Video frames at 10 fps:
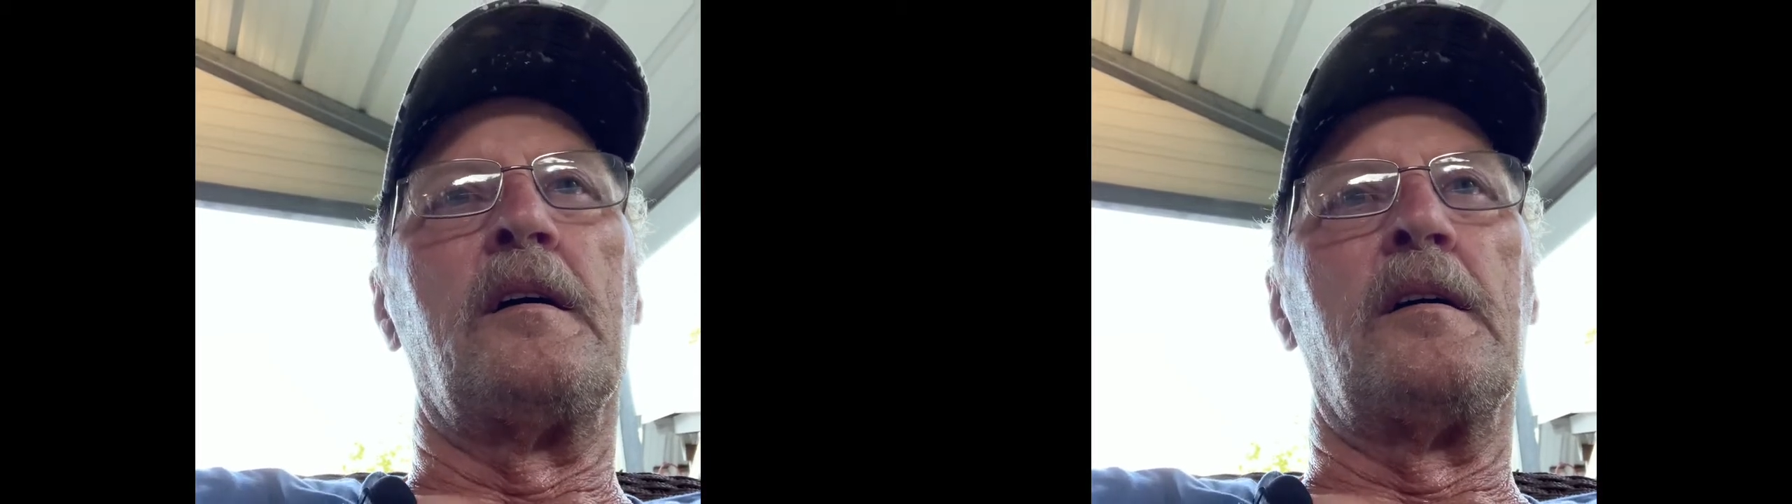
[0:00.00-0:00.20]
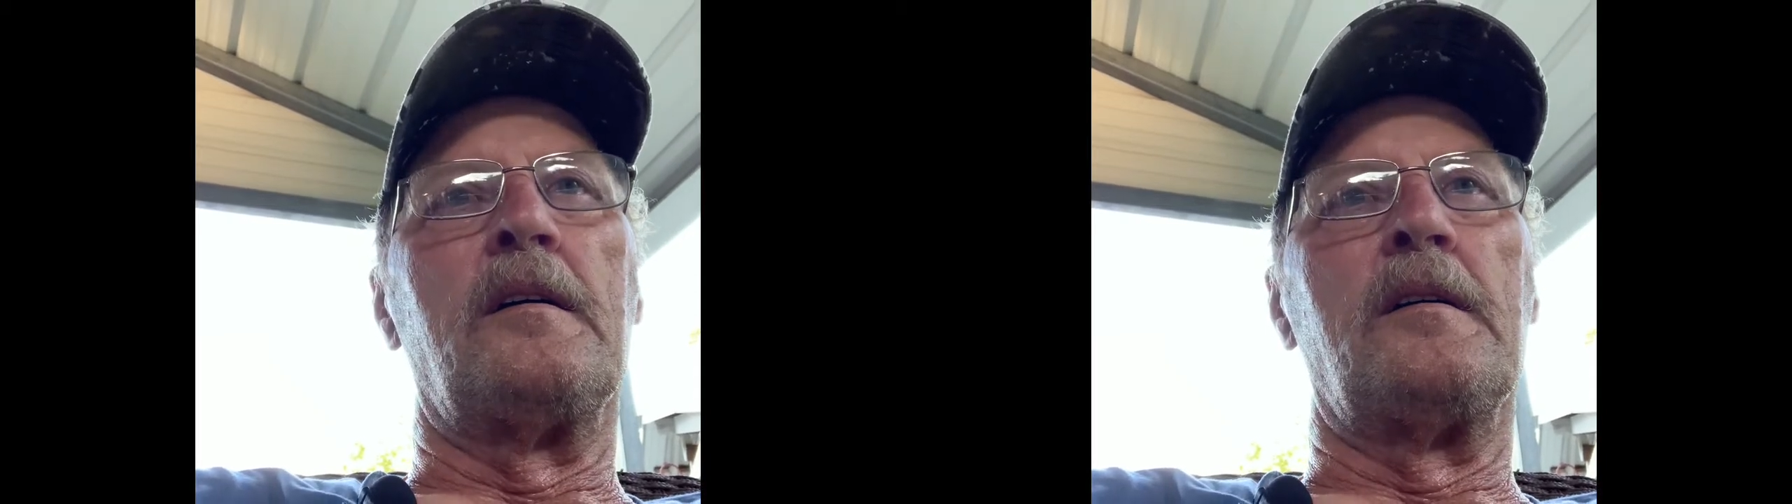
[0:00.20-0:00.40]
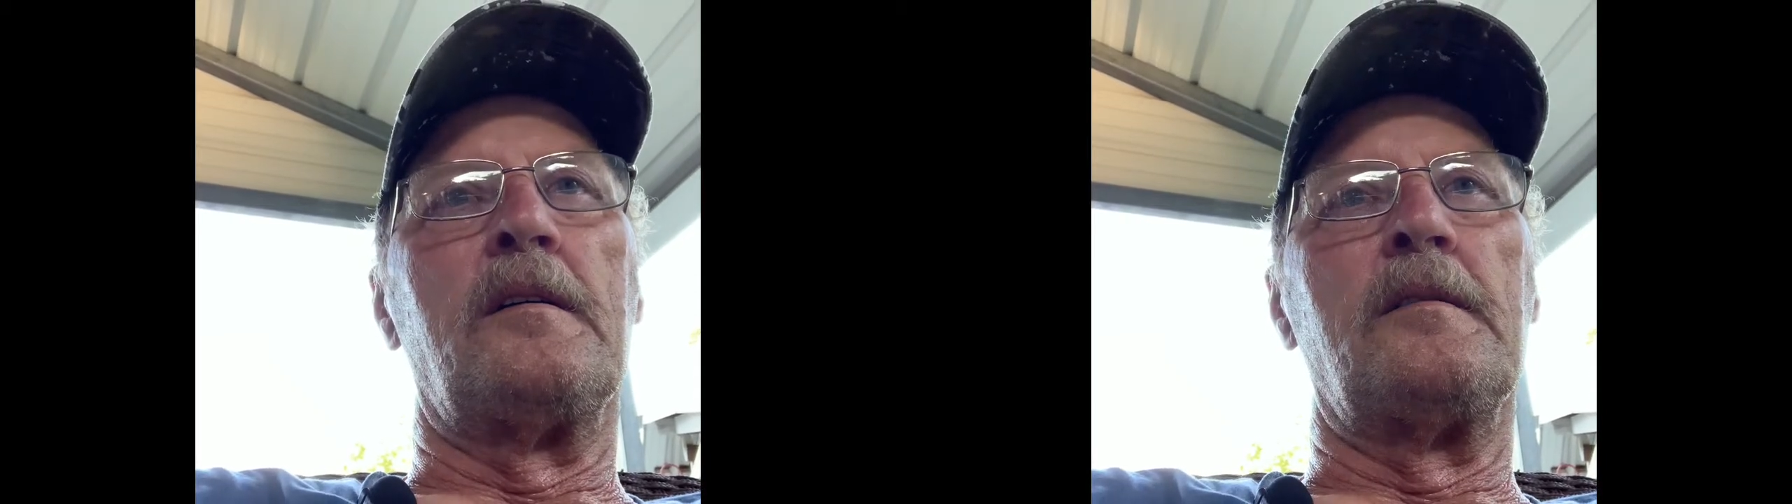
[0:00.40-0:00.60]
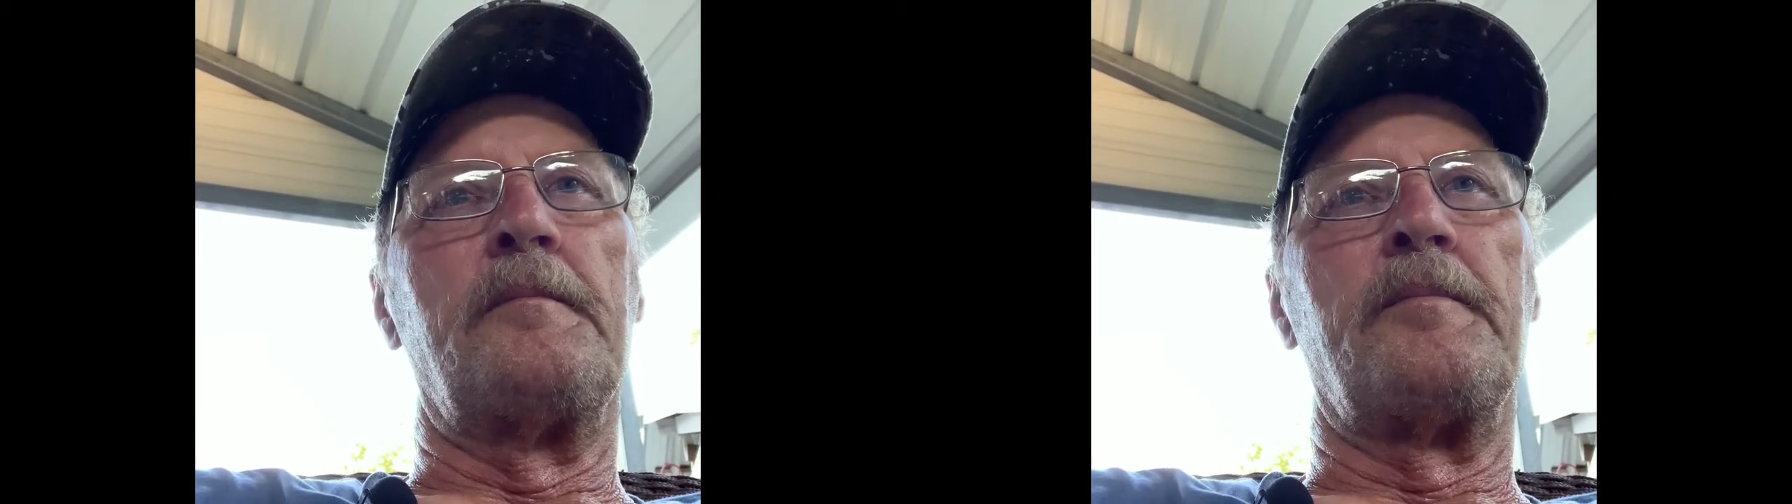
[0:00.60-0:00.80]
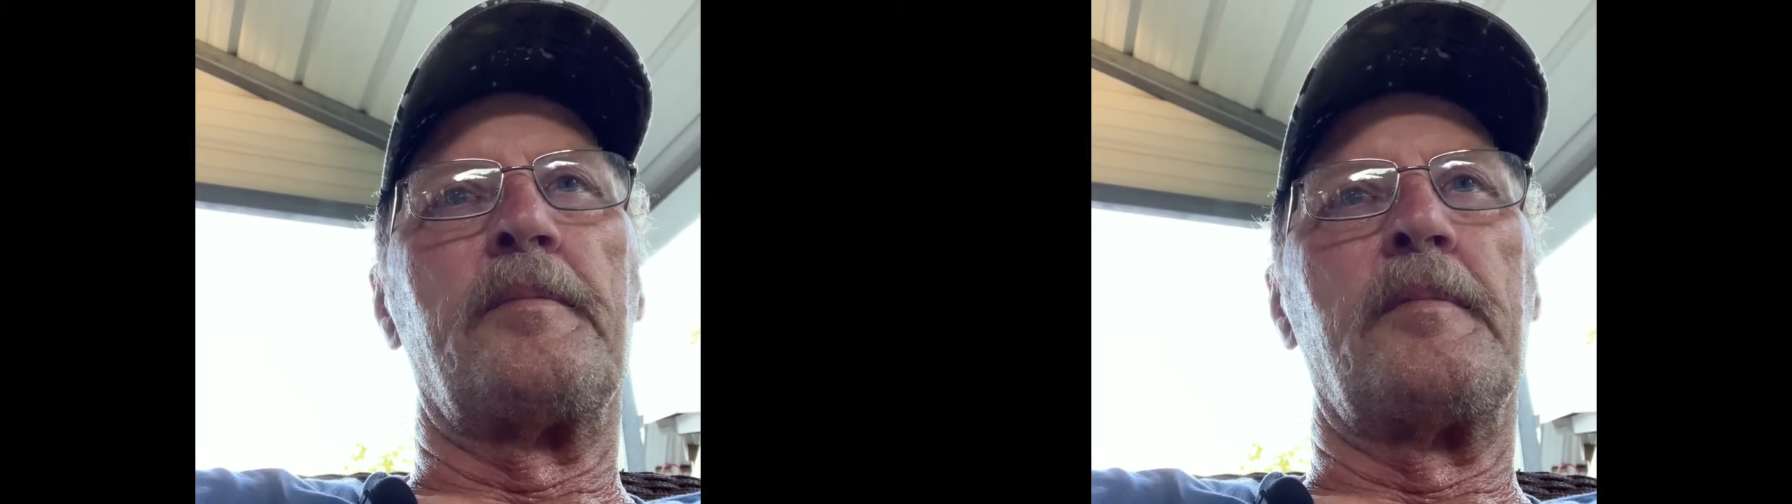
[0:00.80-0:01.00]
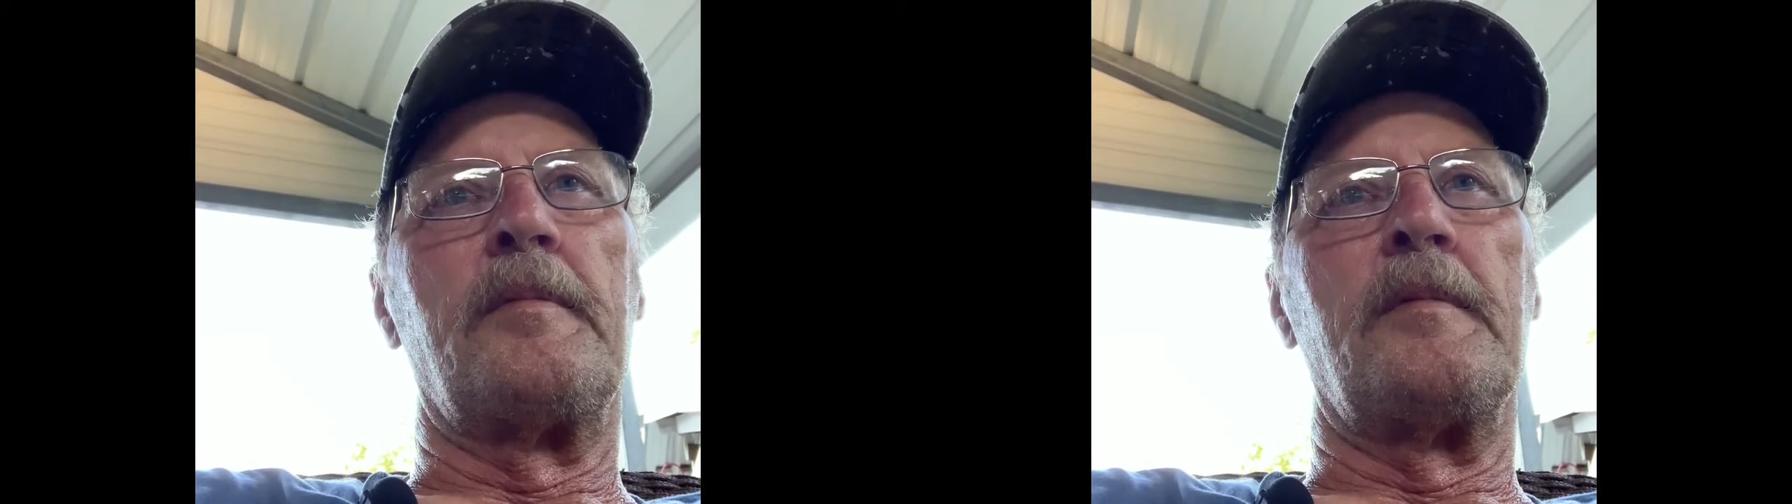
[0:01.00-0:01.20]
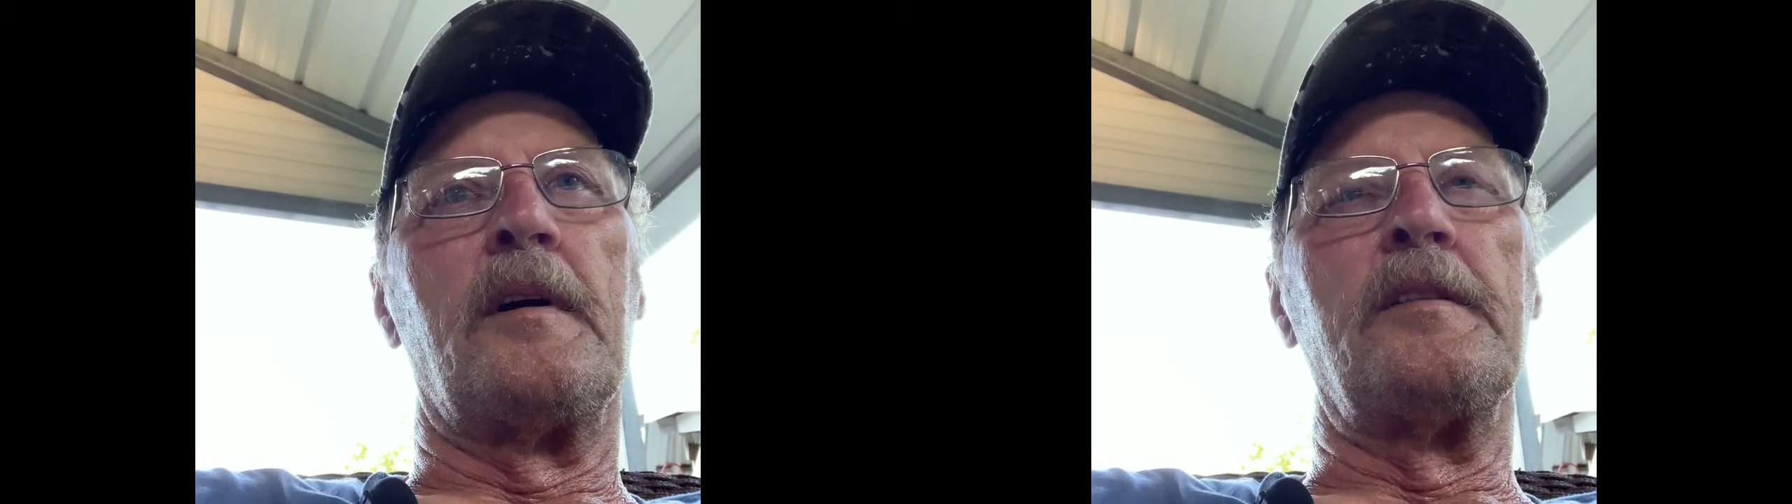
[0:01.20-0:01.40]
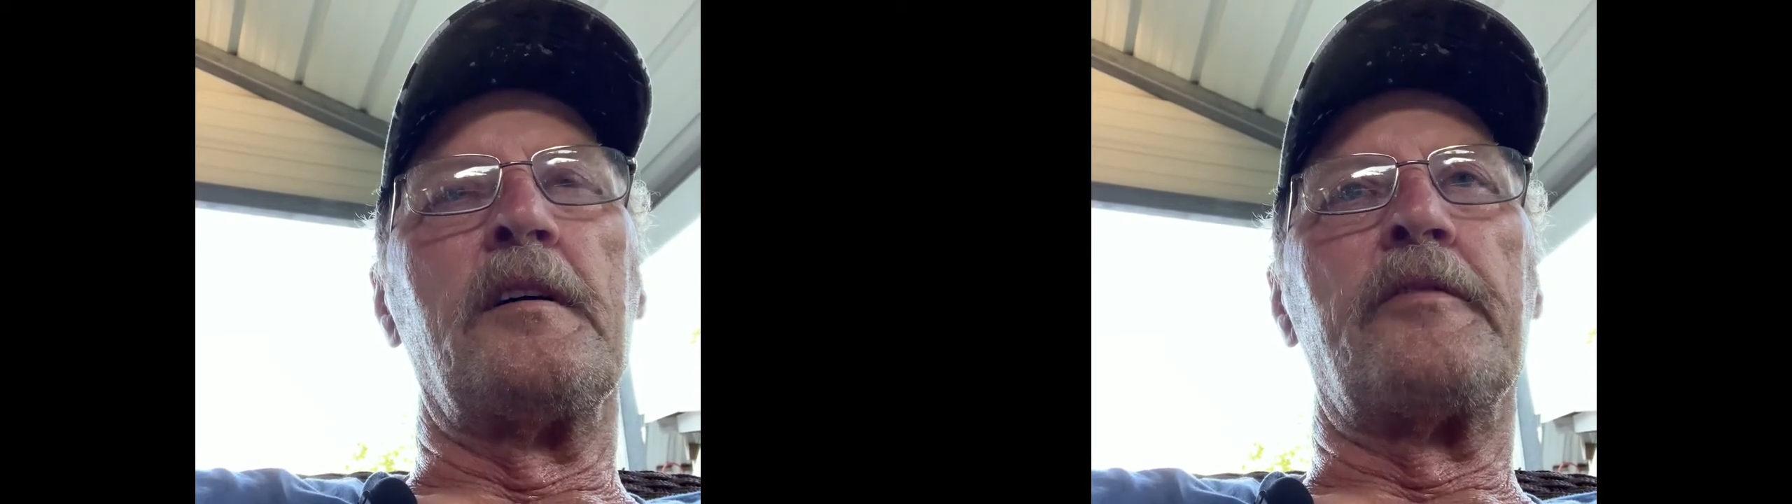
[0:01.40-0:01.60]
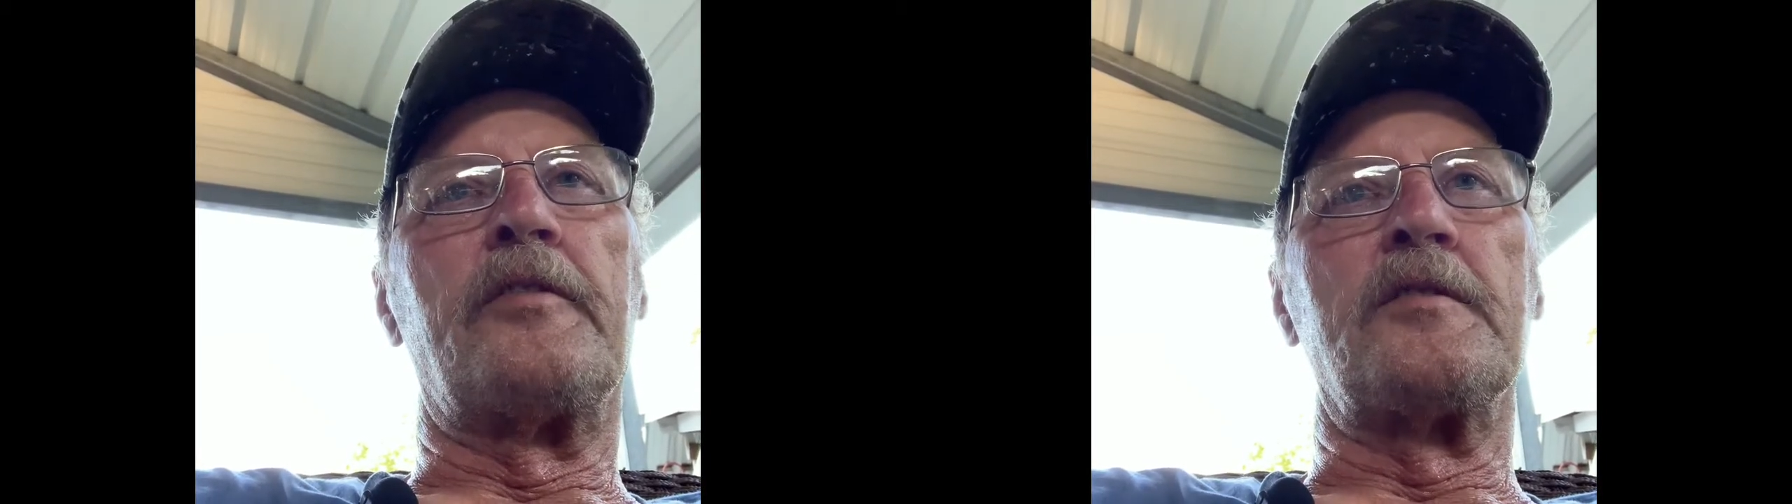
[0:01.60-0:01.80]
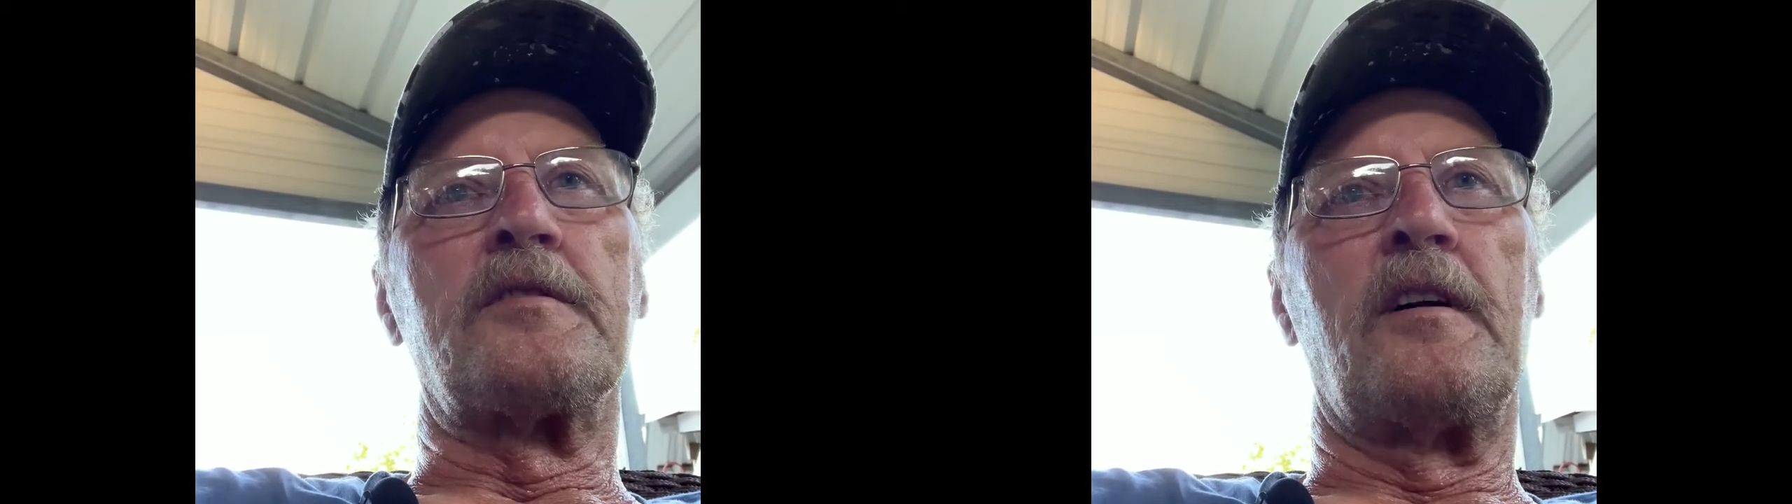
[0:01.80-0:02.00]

Uh, Another first